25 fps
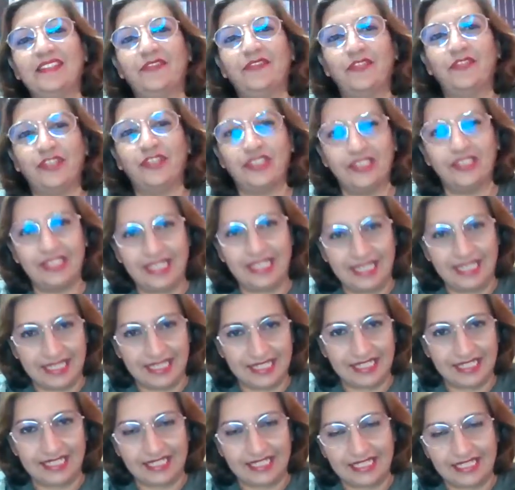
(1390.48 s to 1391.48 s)
for
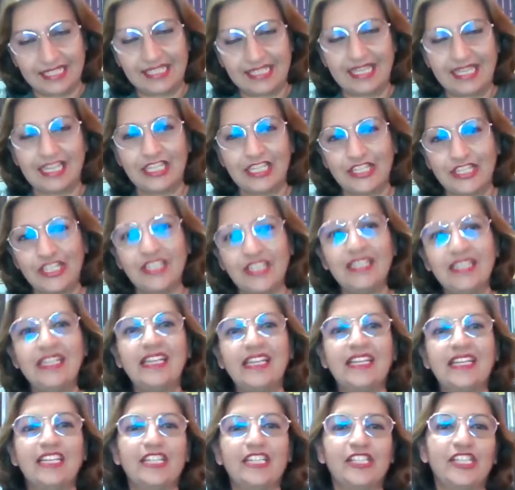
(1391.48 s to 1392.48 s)
today's discussion,
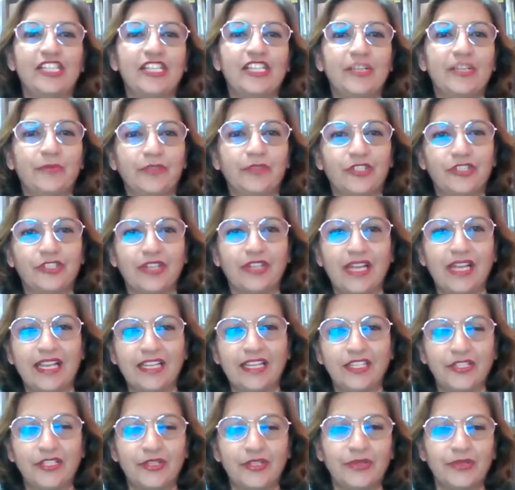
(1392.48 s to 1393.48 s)
Jeannie, would you
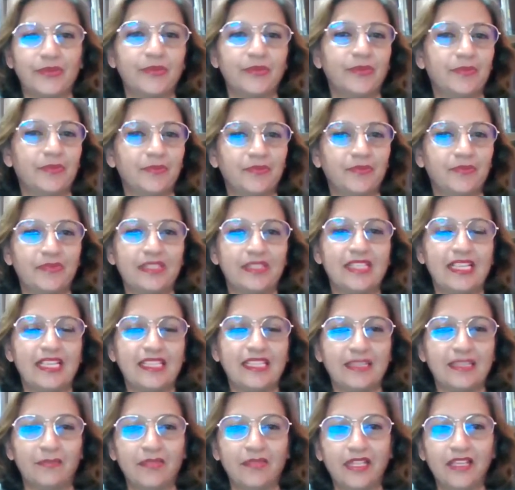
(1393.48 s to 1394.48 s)
like to say
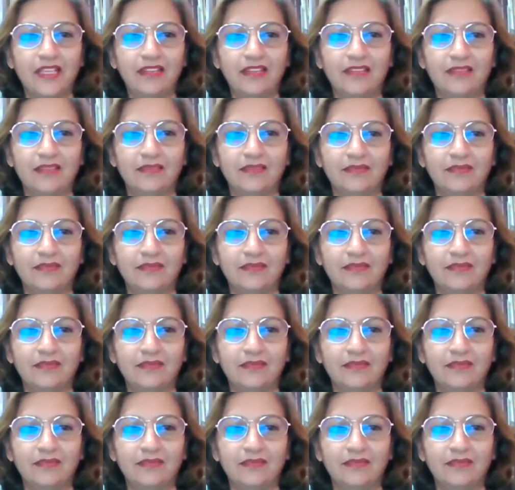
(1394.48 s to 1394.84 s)
something?